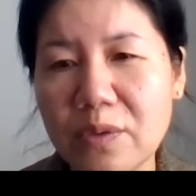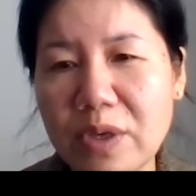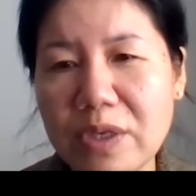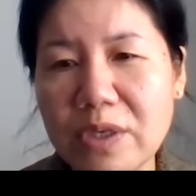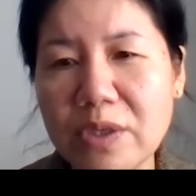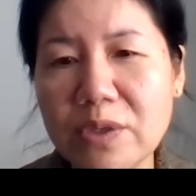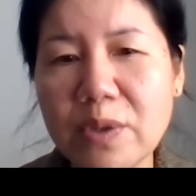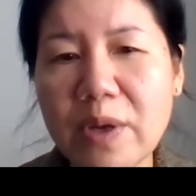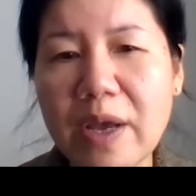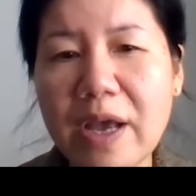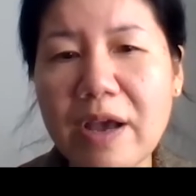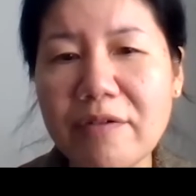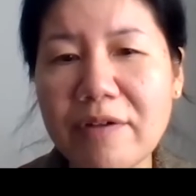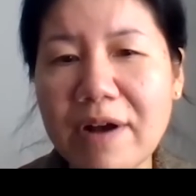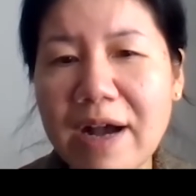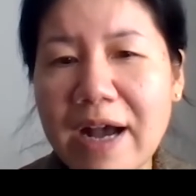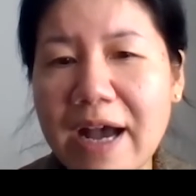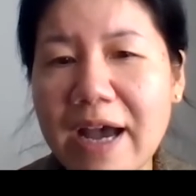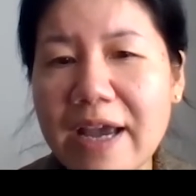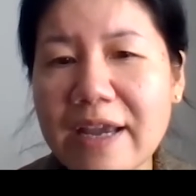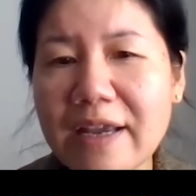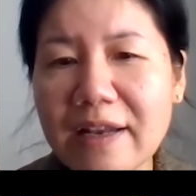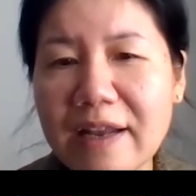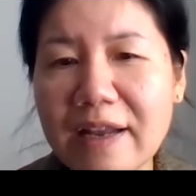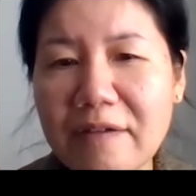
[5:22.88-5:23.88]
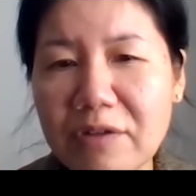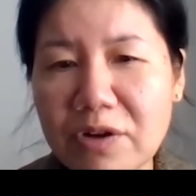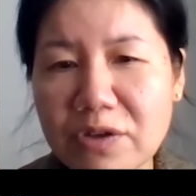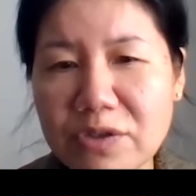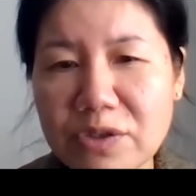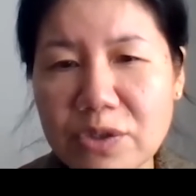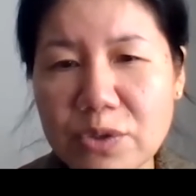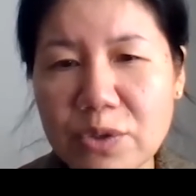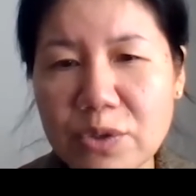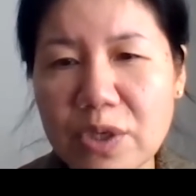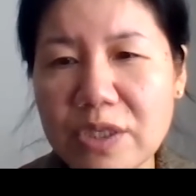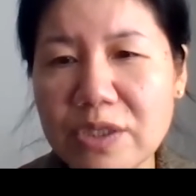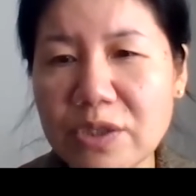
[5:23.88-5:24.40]
need to have high enough
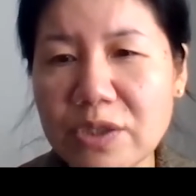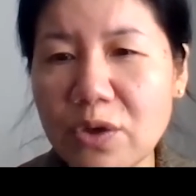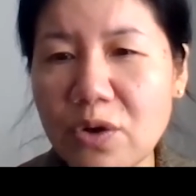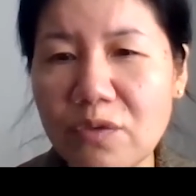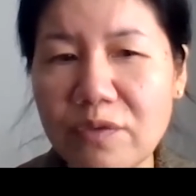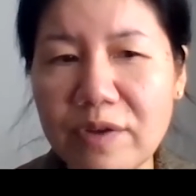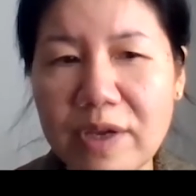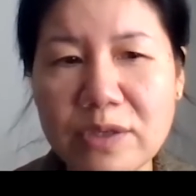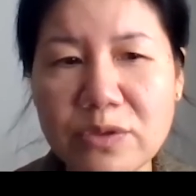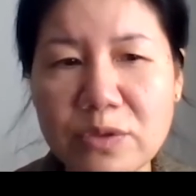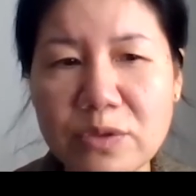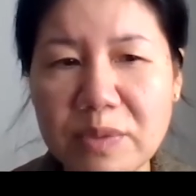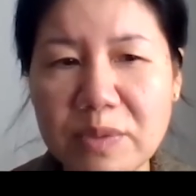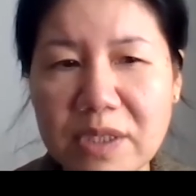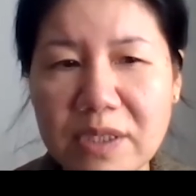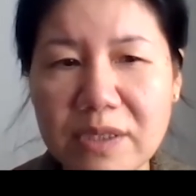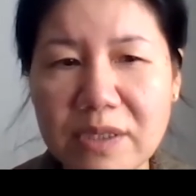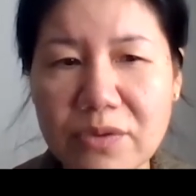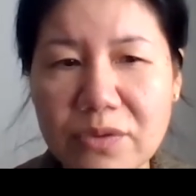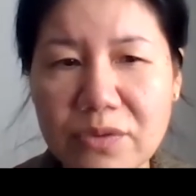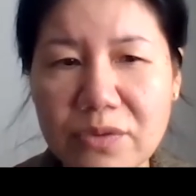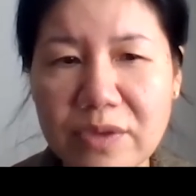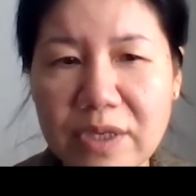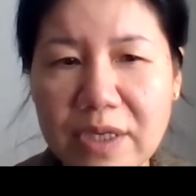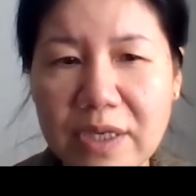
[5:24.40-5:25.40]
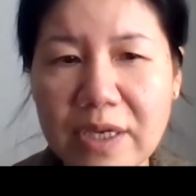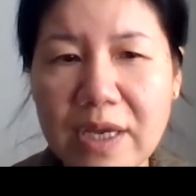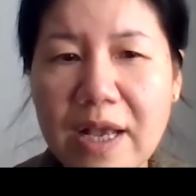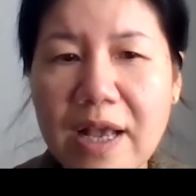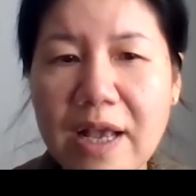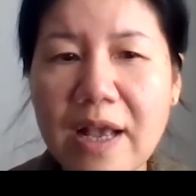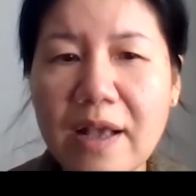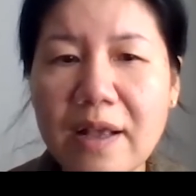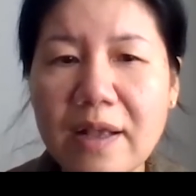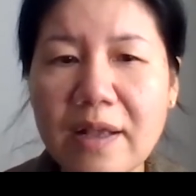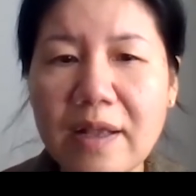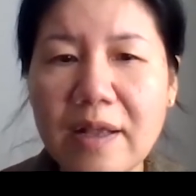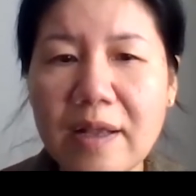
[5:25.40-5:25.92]
concentration of
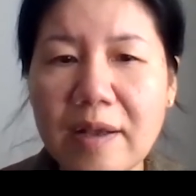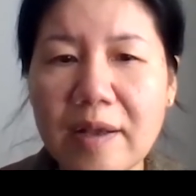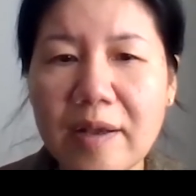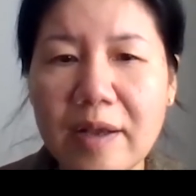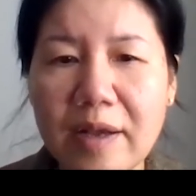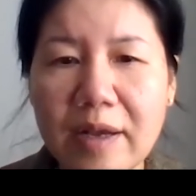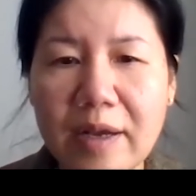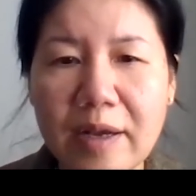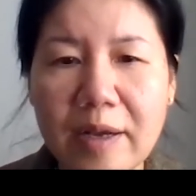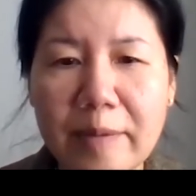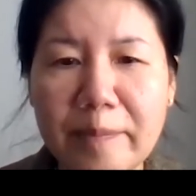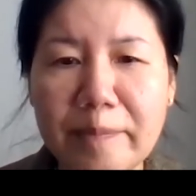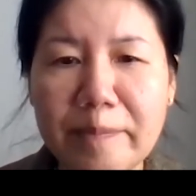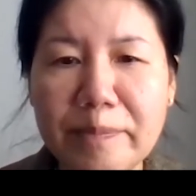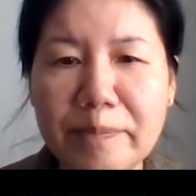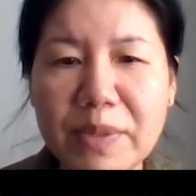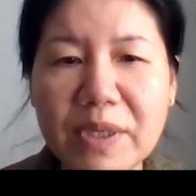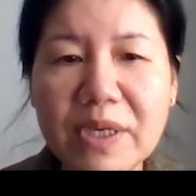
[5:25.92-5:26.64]
HBD3.